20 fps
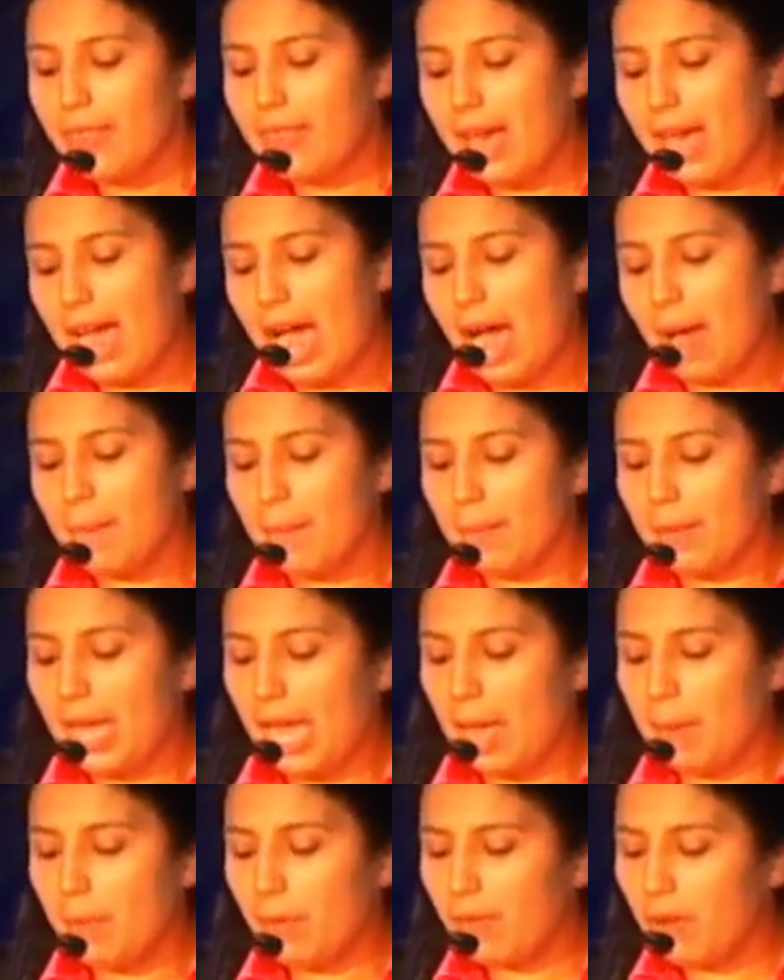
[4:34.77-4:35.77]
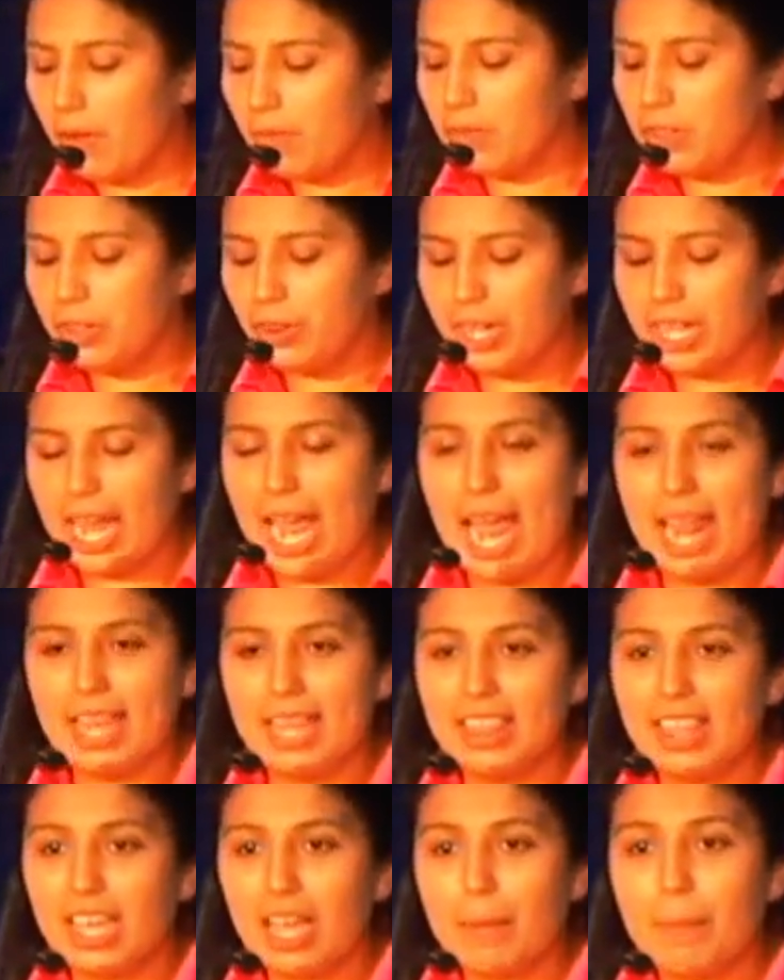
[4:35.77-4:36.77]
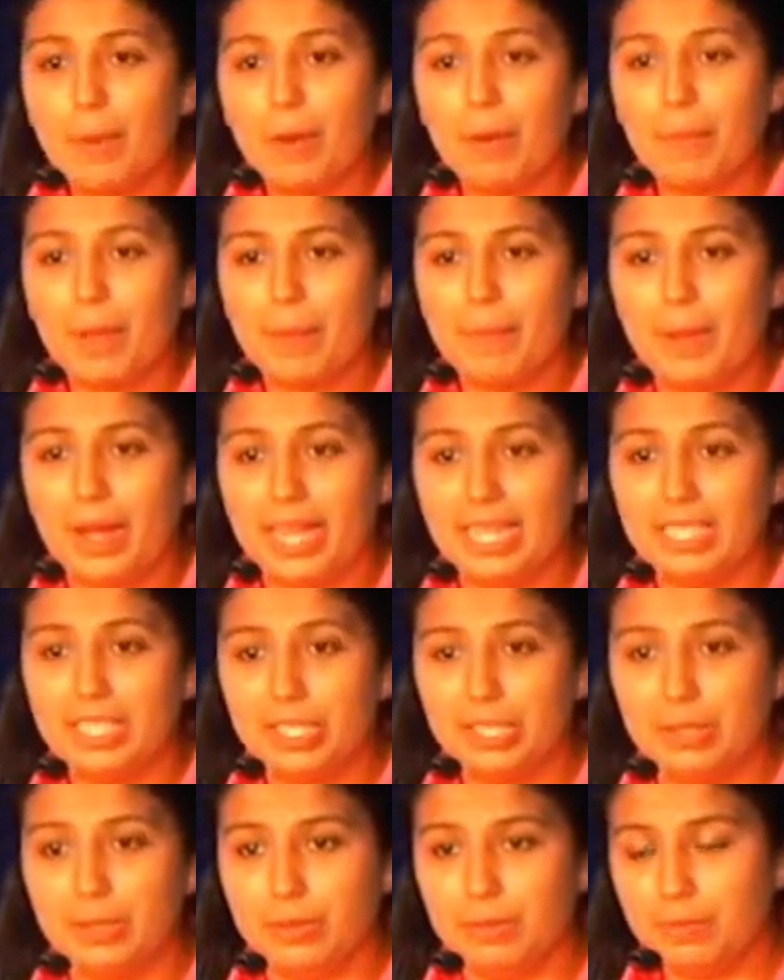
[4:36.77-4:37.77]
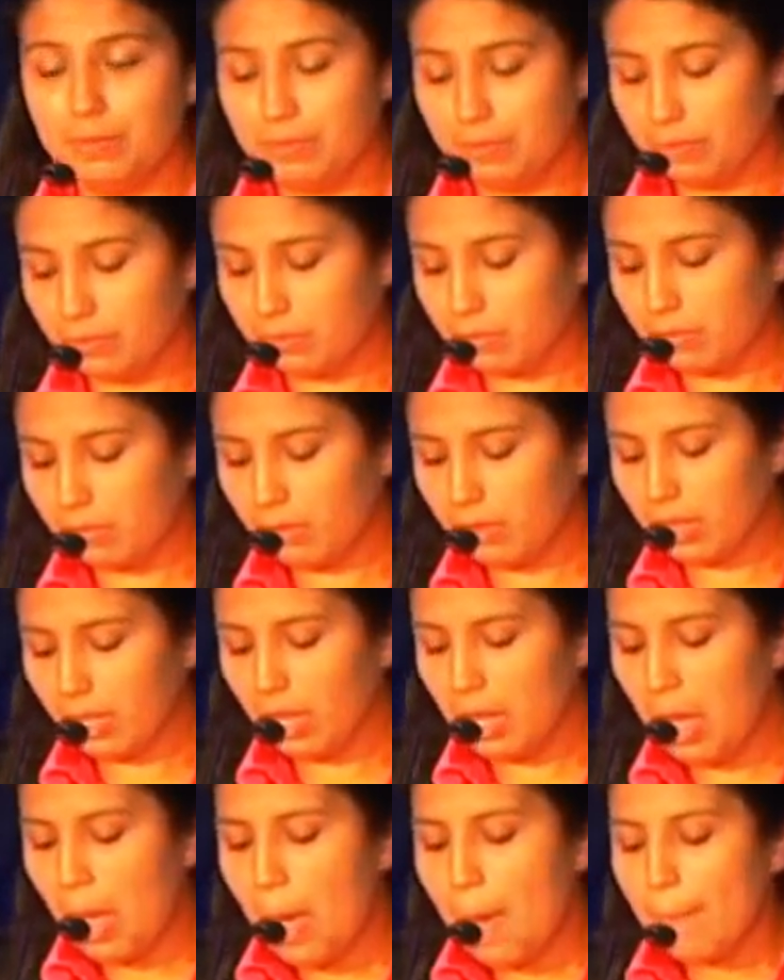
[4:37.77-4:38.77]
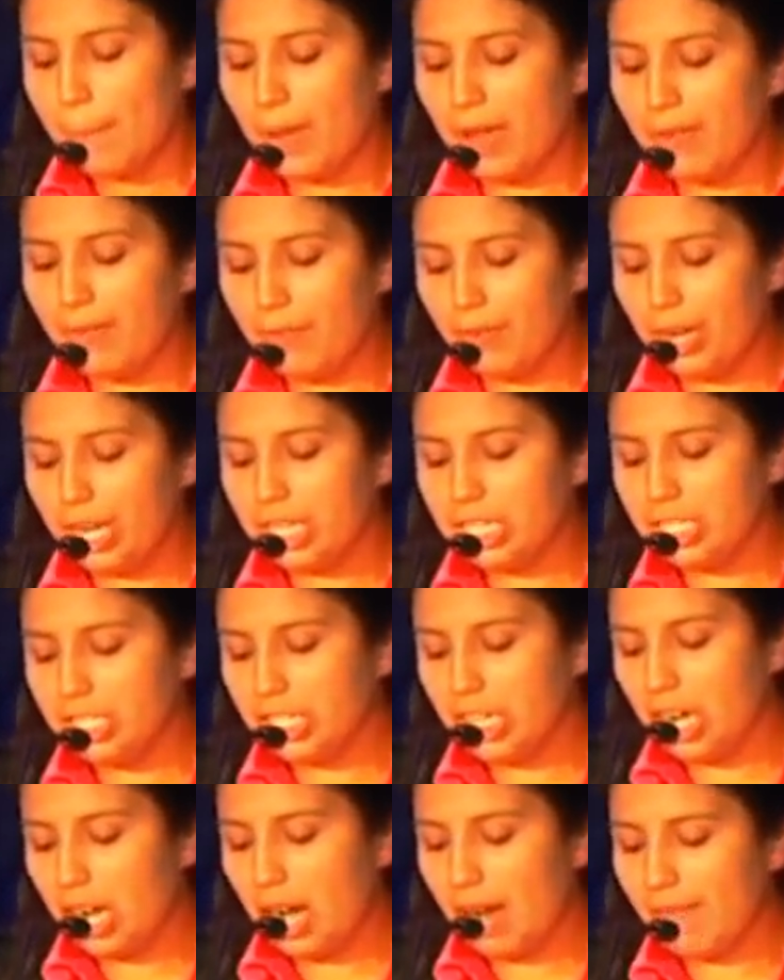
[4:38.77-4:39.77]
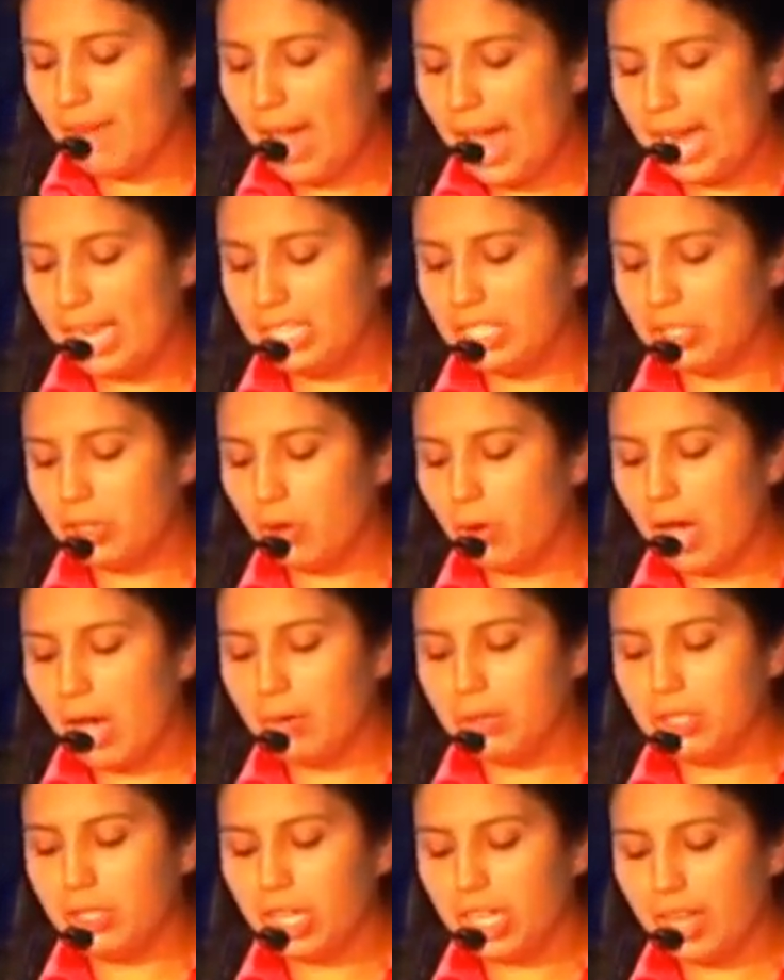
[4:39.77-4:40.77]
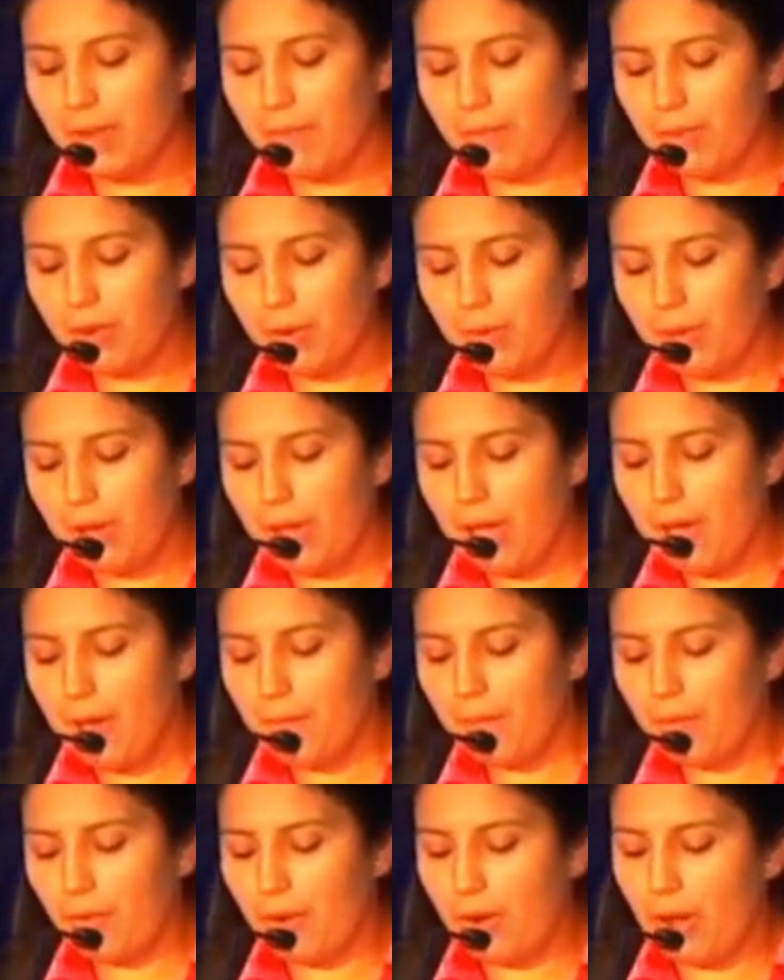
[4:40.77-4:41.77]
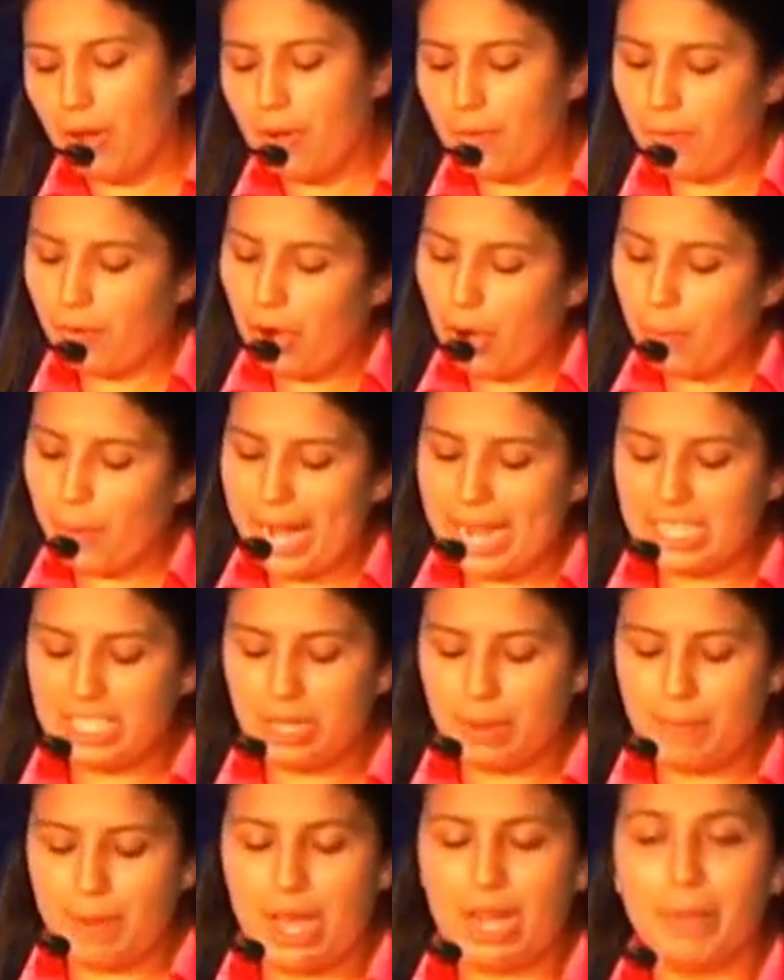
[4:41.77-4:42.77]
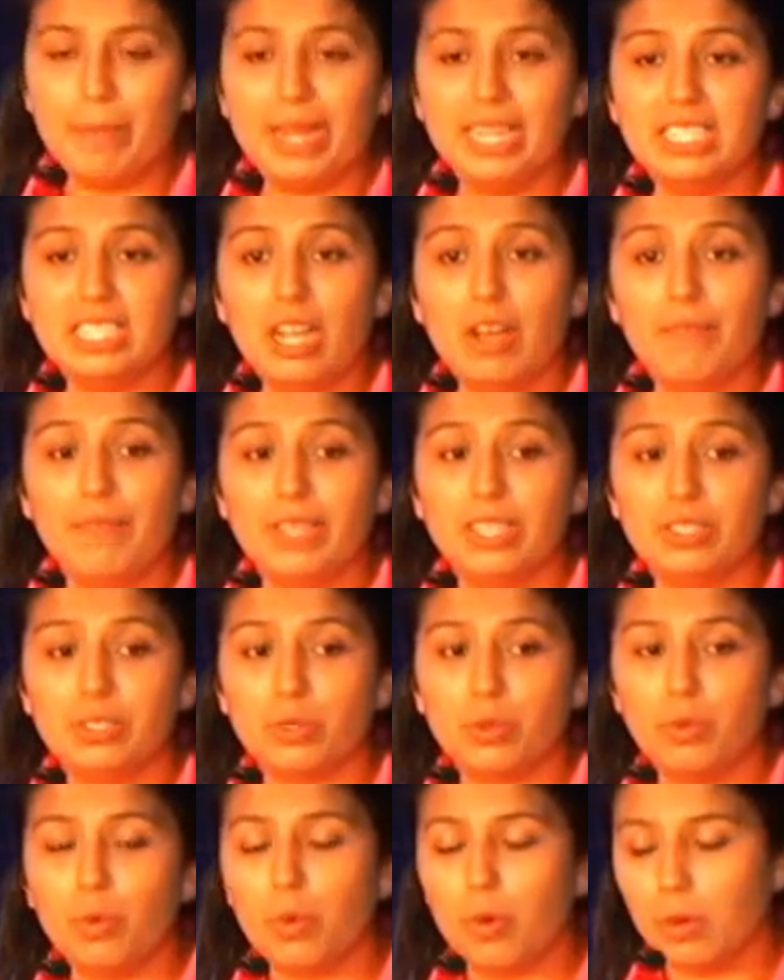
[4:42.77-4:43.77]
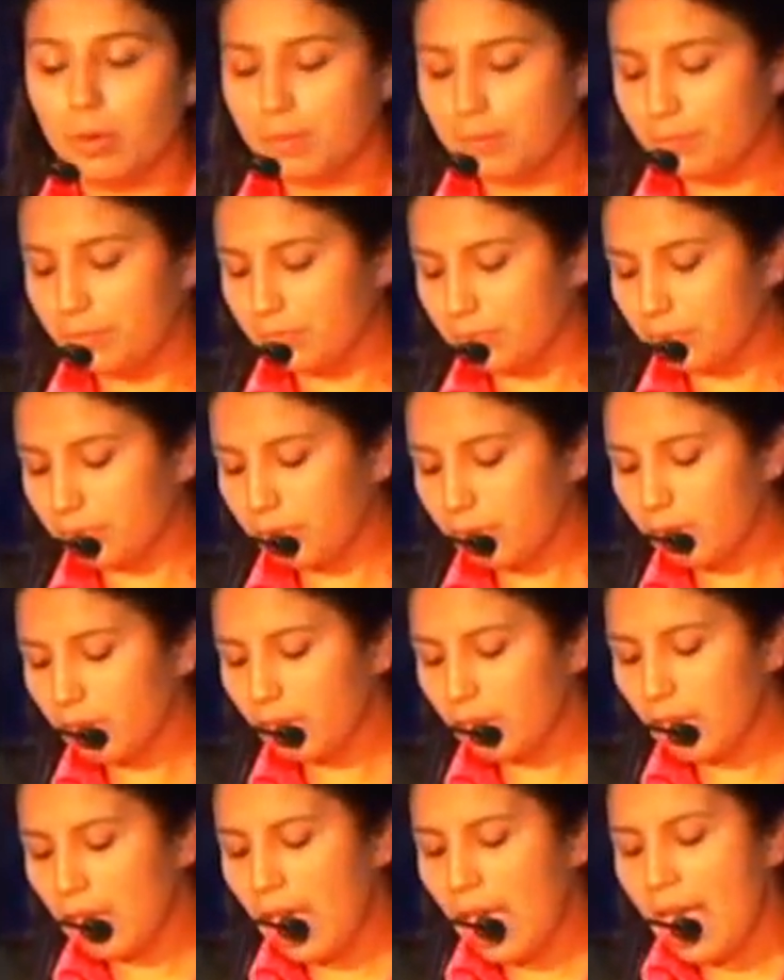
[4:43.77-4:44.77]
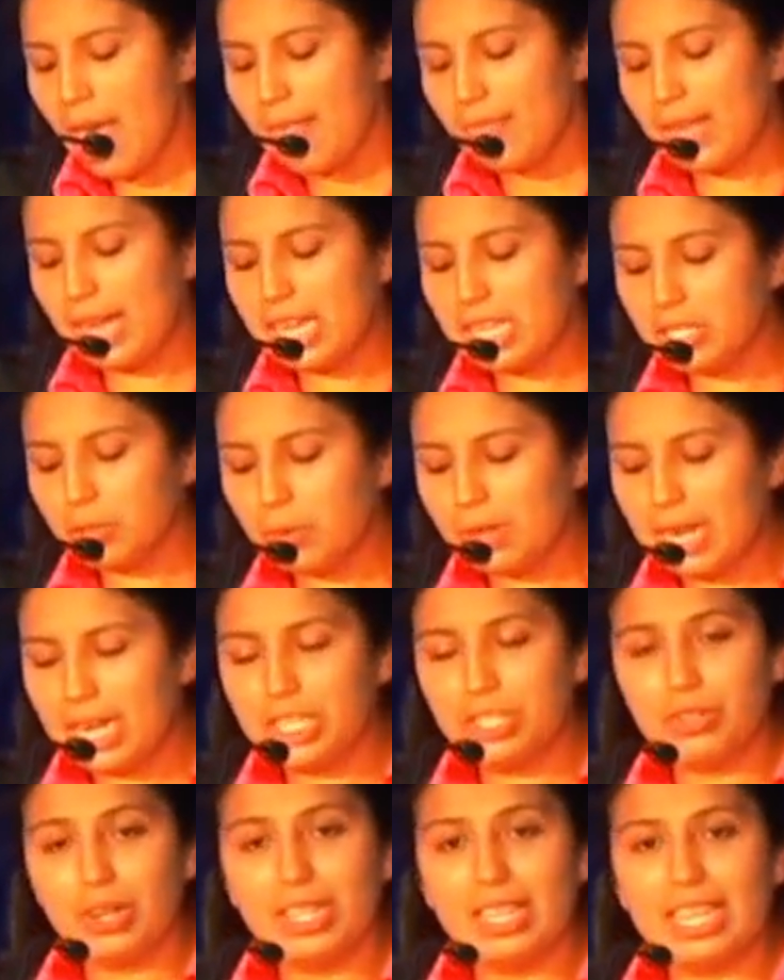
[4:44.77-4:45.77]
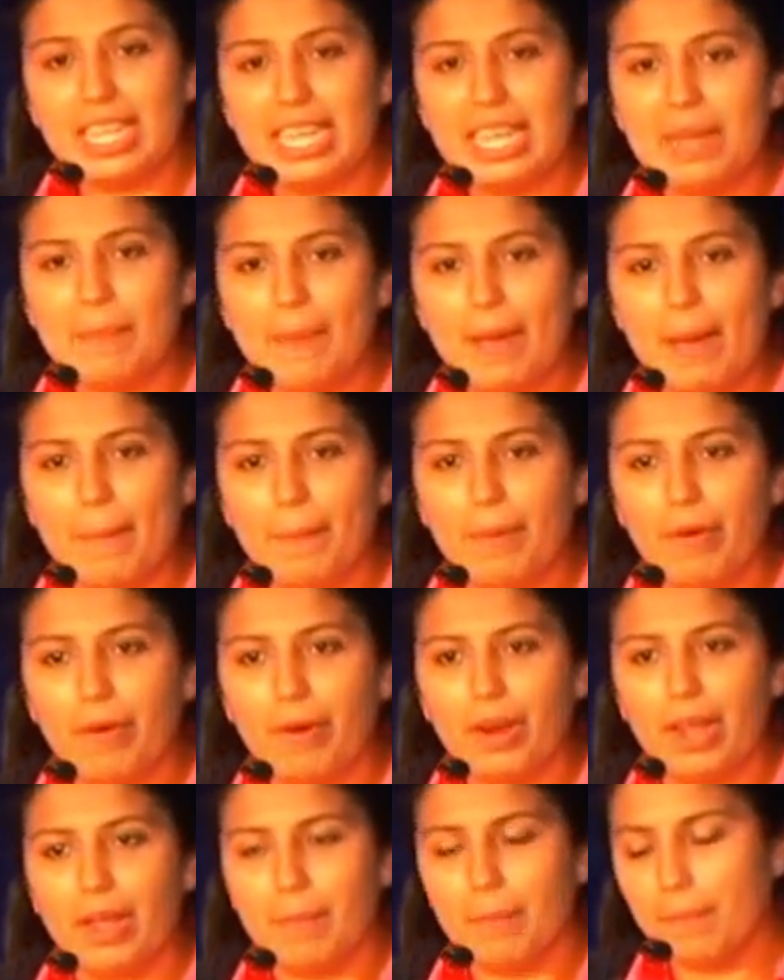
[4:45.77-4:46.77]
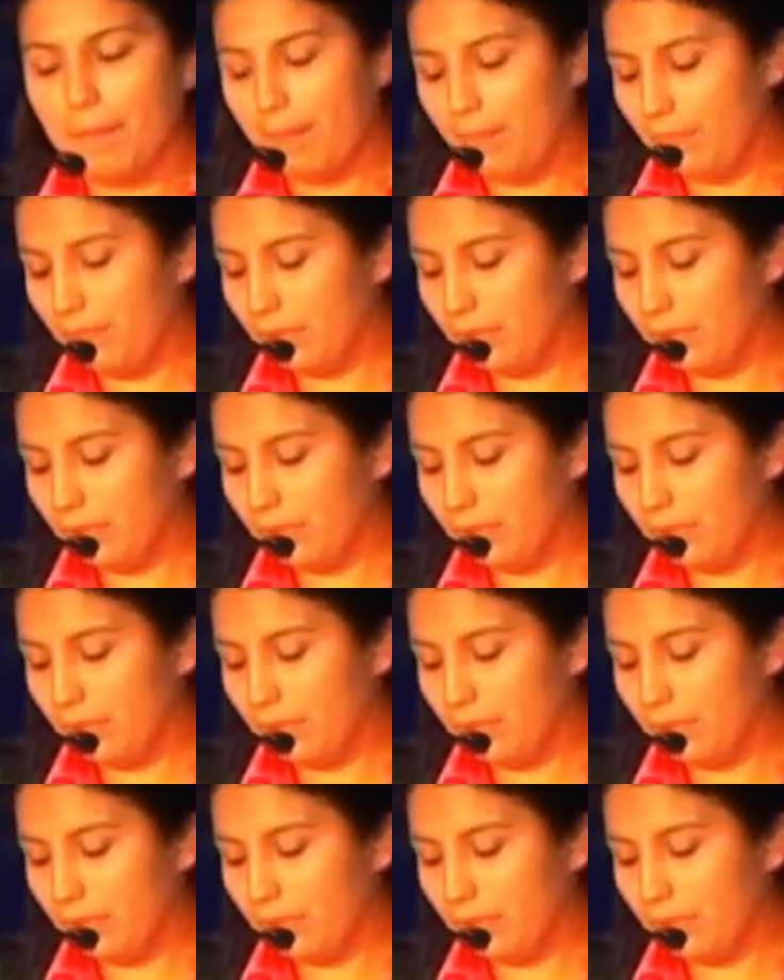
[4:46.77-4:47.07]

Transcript: that I'm capable of doing anything I put my mind to. My first year of high school, I was looking for a way to better myself in school. That is when I joined the EPATT program.